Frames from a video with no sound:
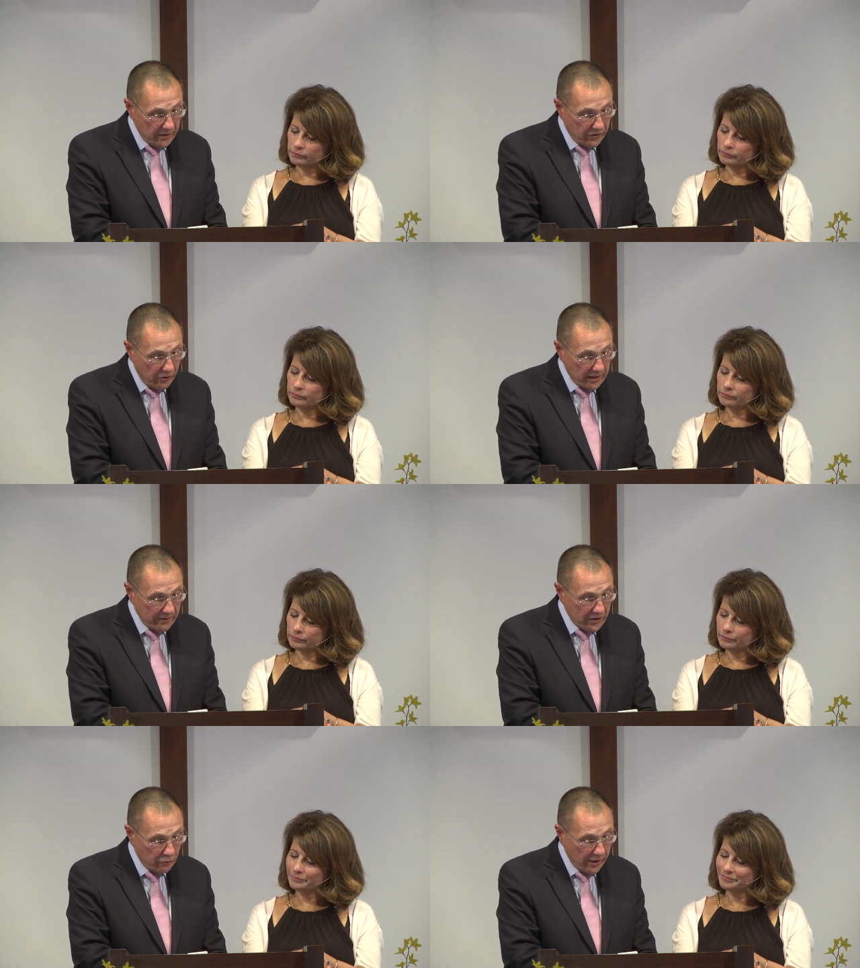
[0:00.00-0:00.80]
Speaker 1: The third
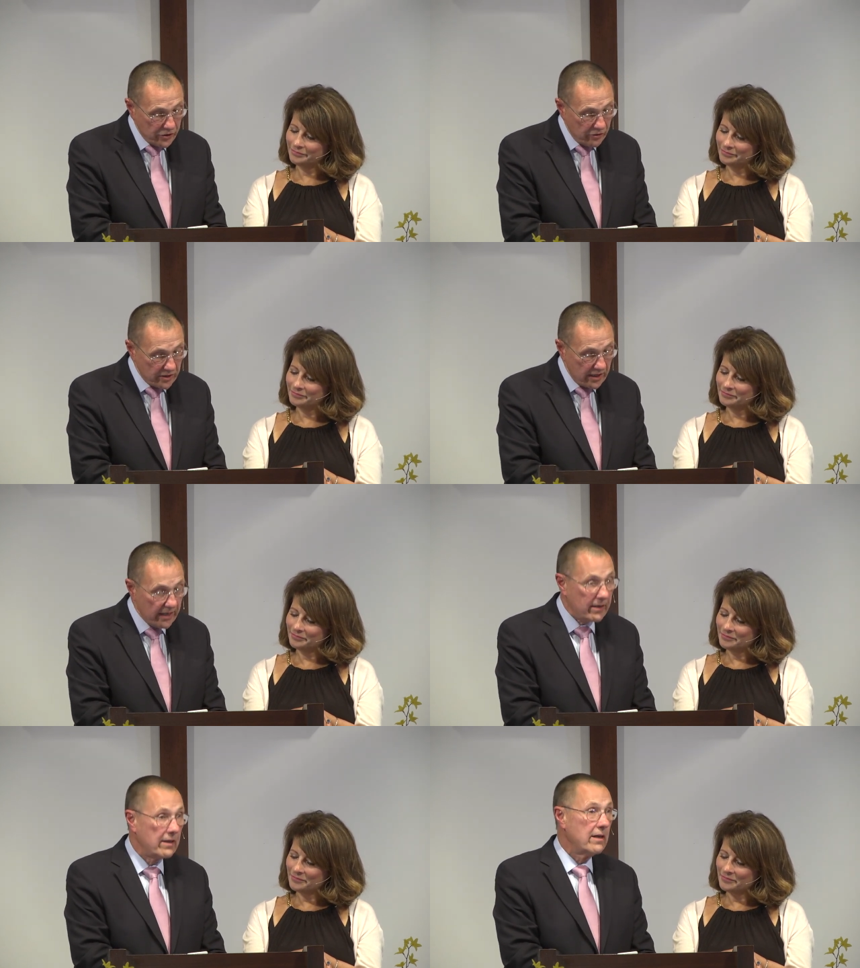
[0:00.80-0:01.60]
living creature is
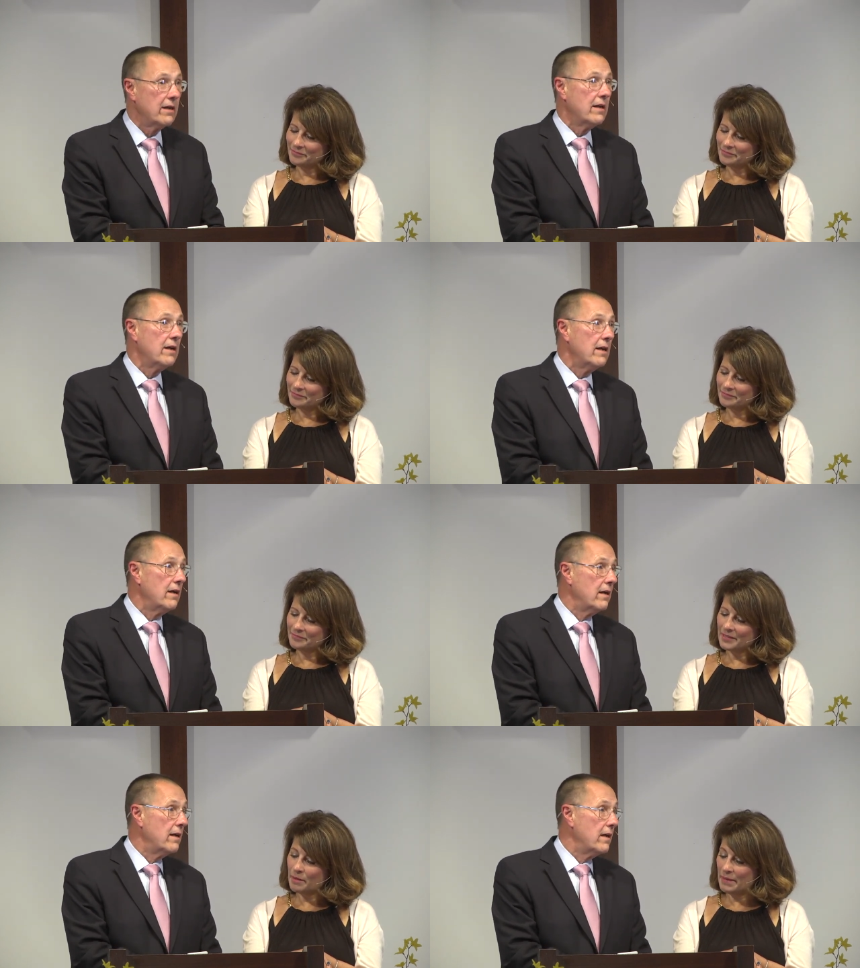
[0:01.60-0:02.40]
like a